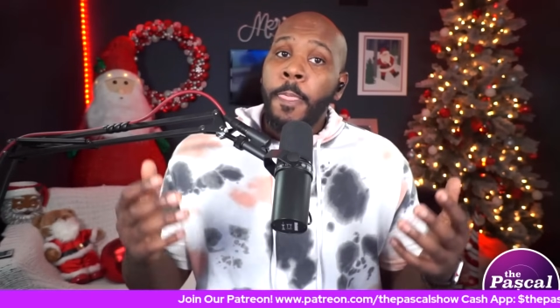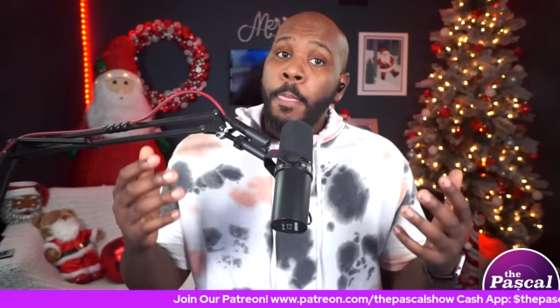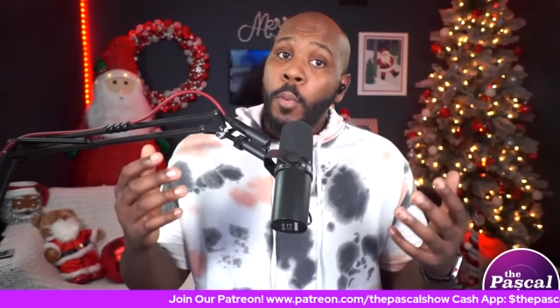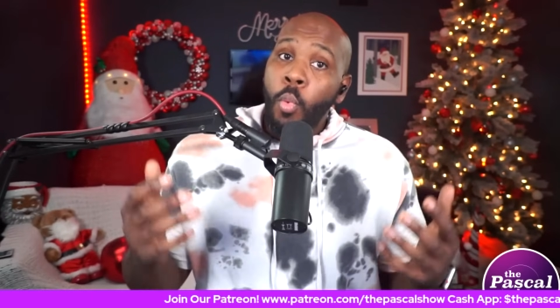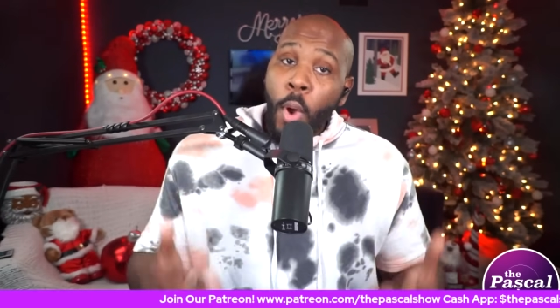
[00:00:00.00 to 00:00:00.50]

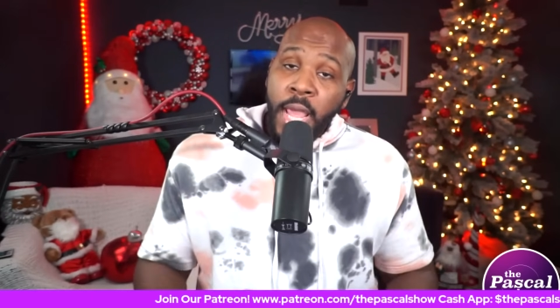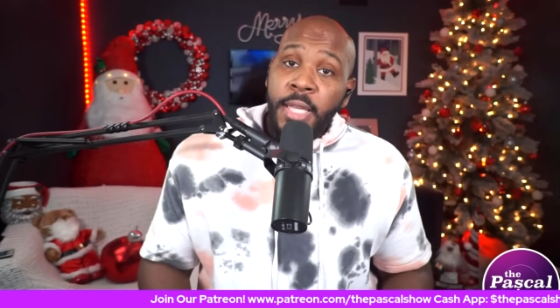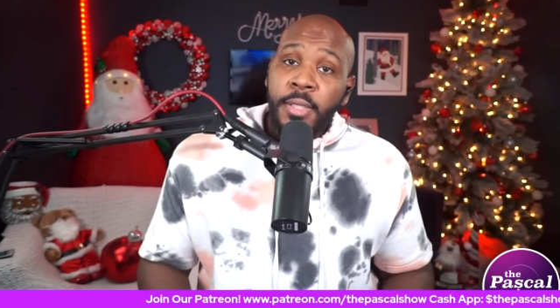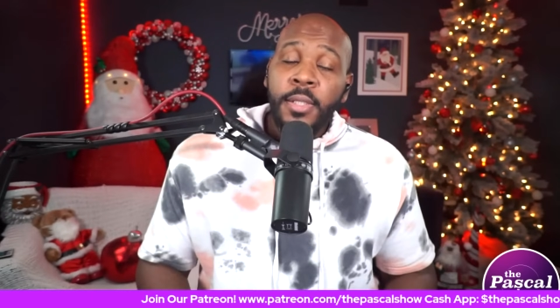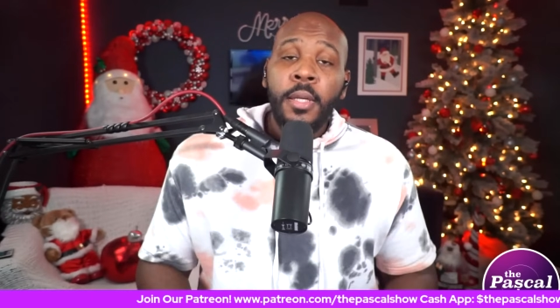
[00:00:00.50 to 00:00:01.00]

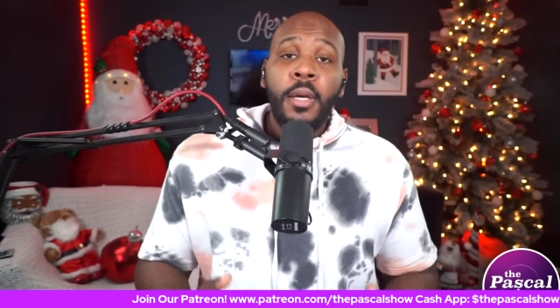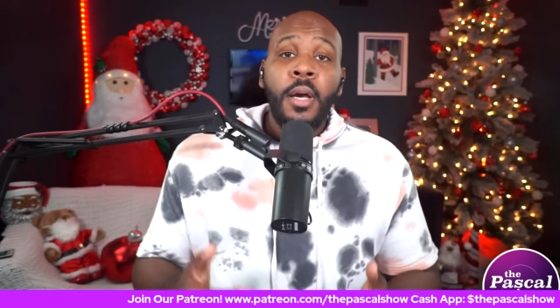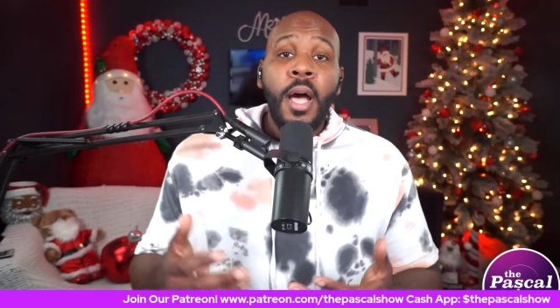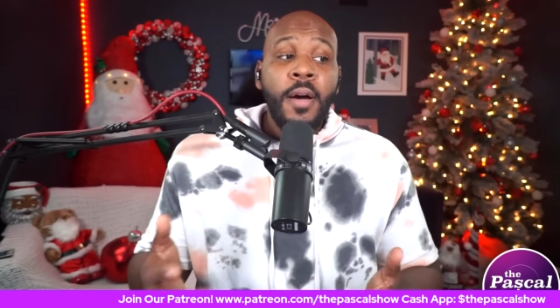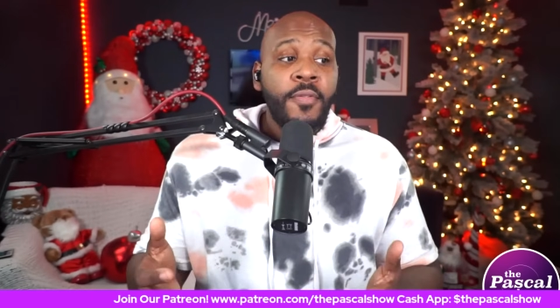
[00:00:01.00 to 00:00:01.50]
ways
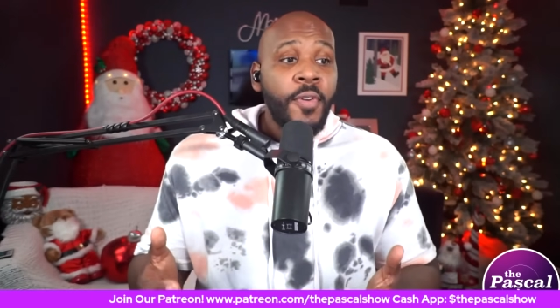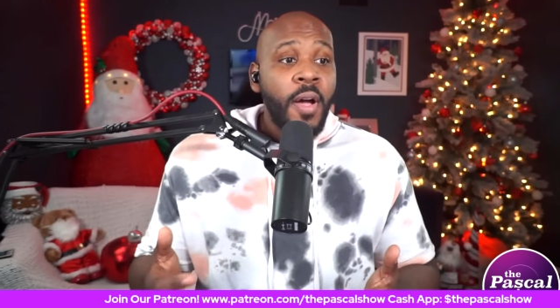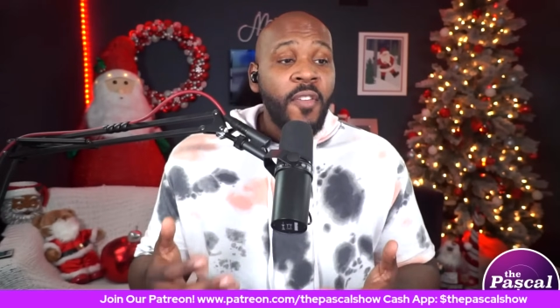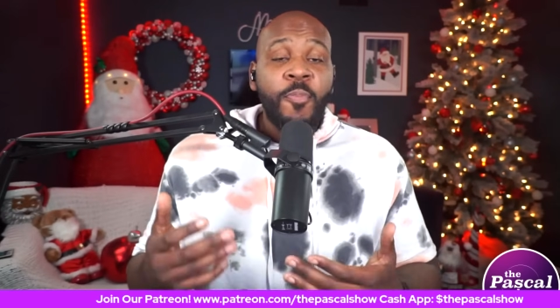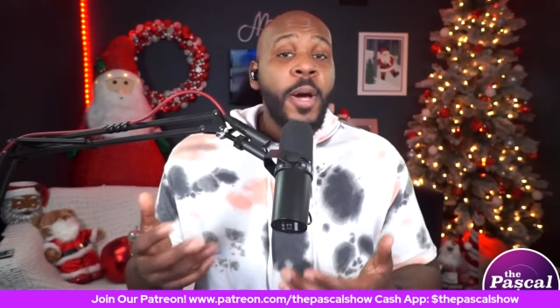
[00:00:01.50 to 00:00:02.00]
of
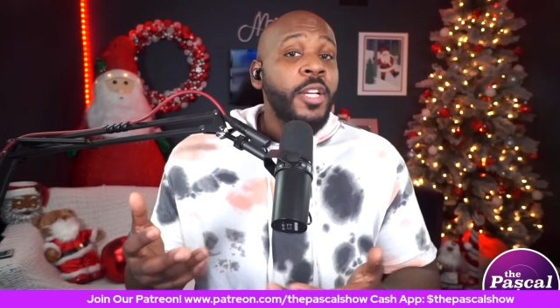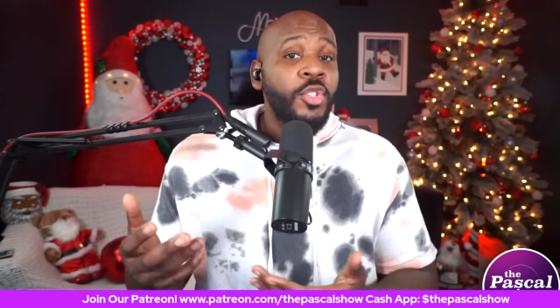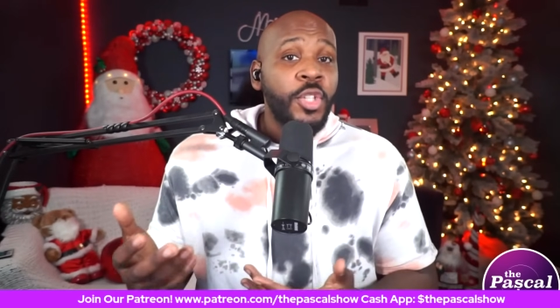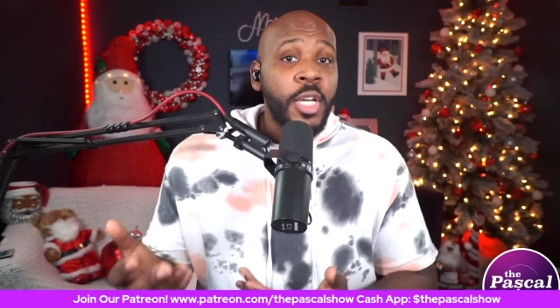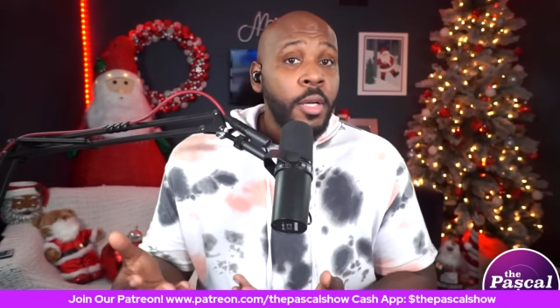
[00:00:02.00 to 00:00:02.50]
of
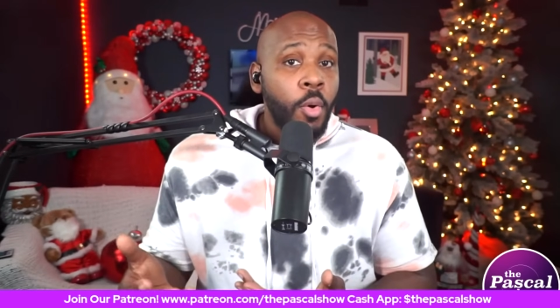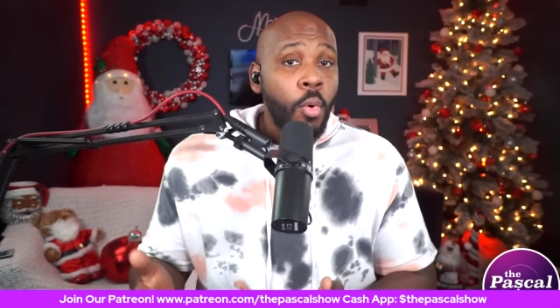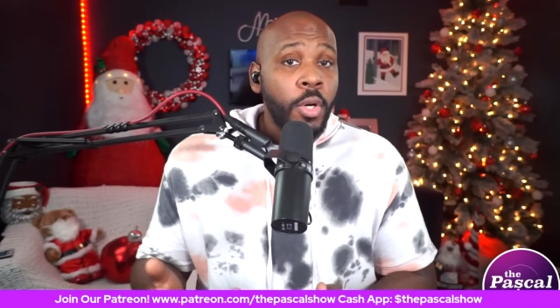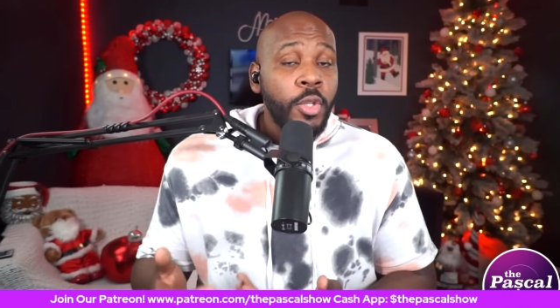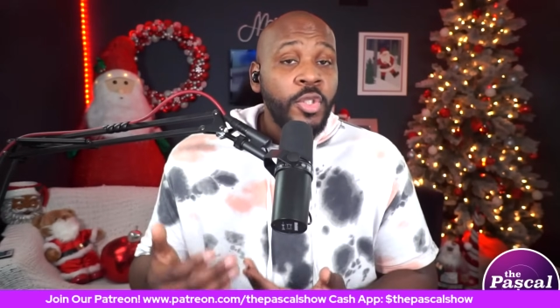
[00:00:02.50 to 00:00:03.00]
punishing
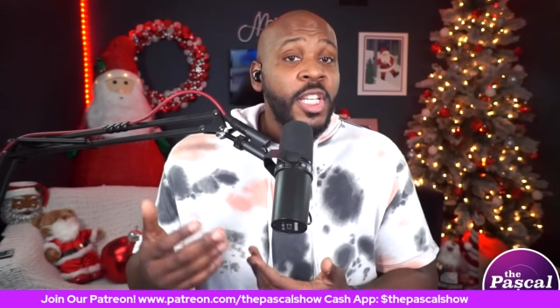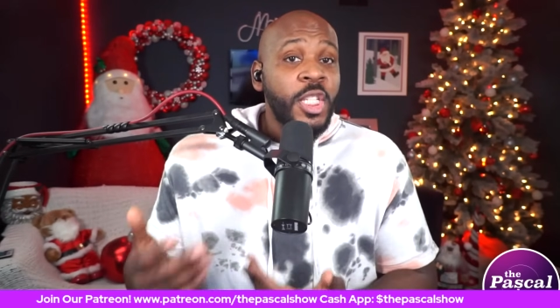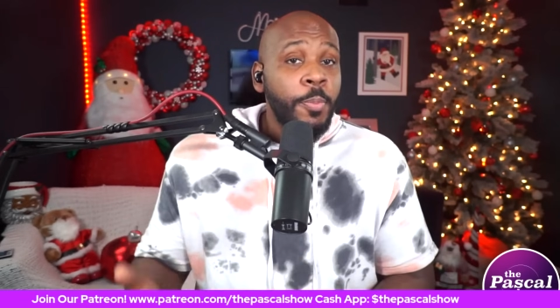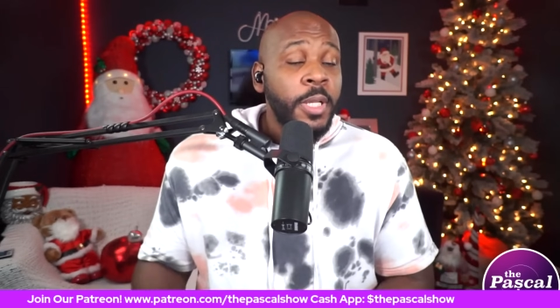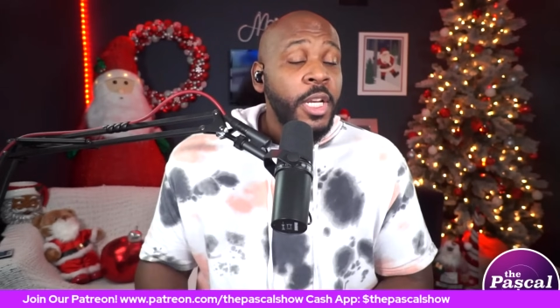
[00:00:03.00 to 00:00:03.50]
or
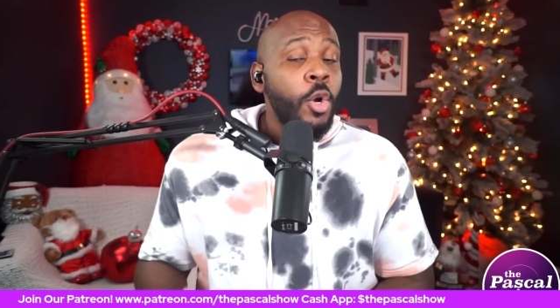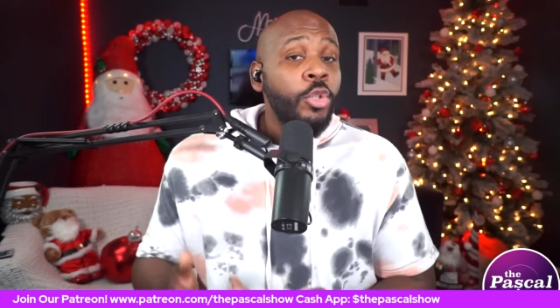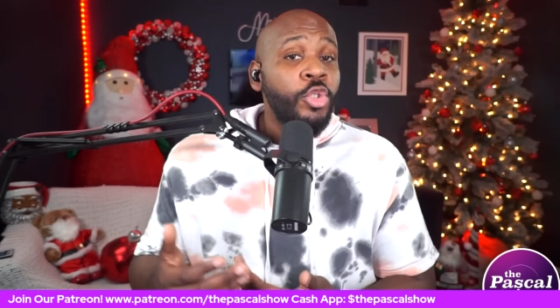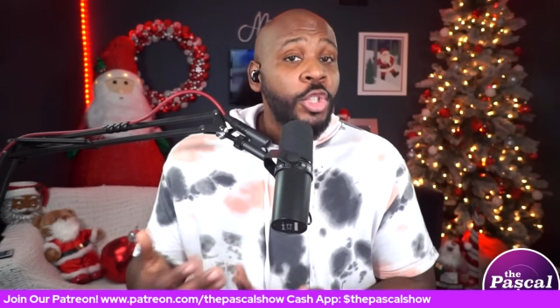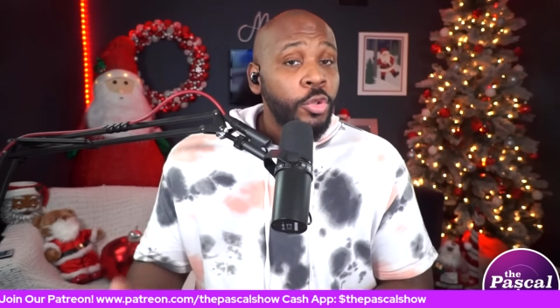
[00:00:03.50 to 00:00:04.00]
disciplining her
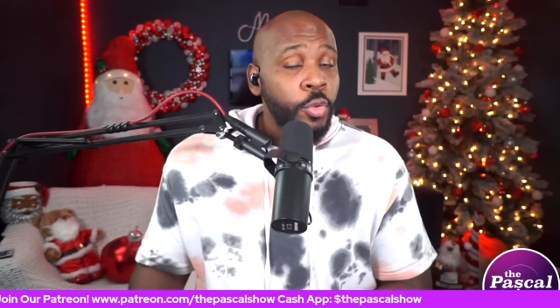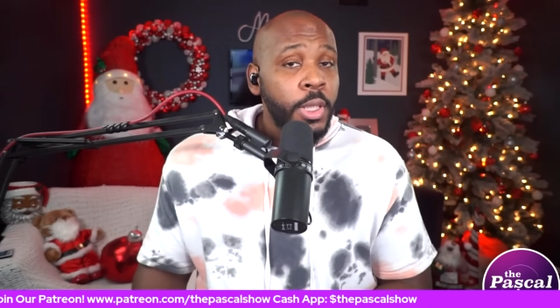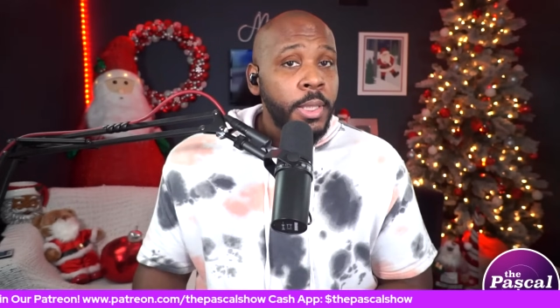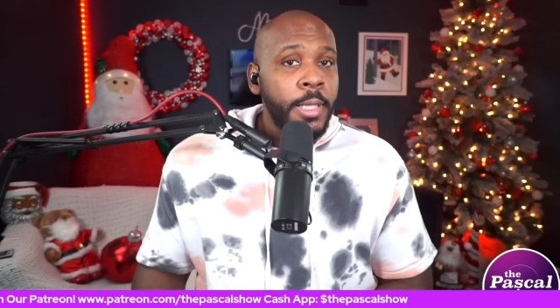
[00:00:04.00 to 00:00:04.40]
children.